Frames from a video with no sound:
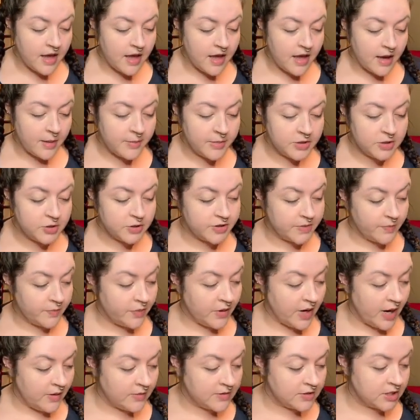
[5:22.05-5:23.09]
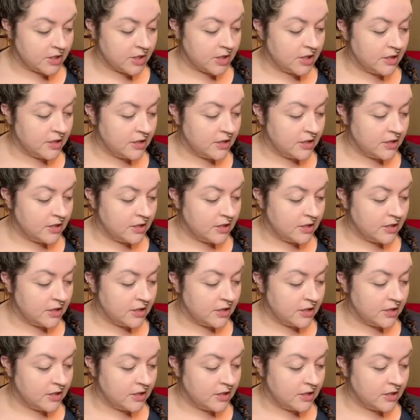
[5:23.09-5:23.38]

I'm gonna do some bronzer.